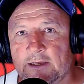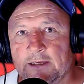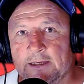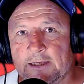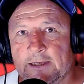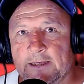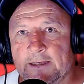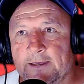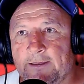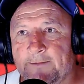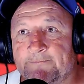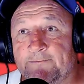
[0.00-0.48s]

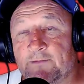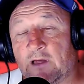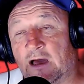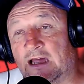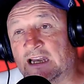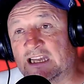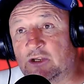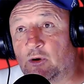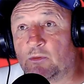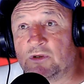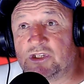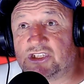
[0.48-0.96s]
Yeah.
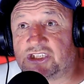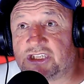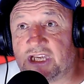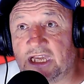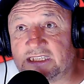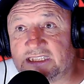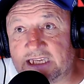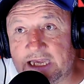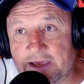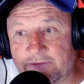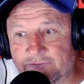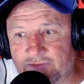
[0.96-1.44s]
And he always
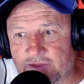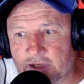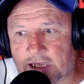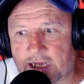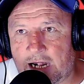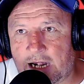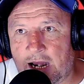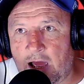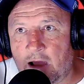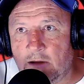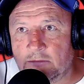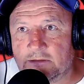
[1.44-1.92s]
says, give the
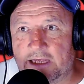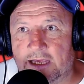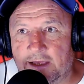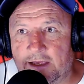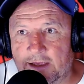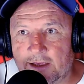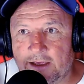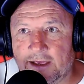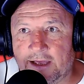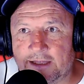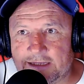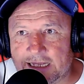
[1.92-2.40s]
crowd
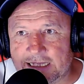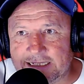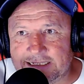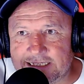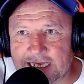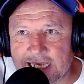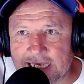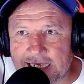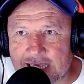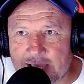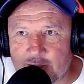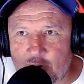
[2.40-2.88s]
it and then
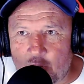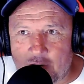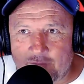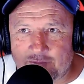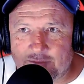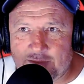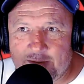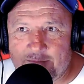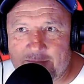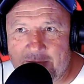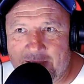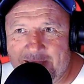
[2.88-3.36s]
take it
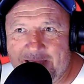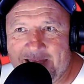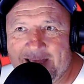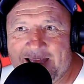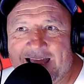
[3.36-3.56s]
off them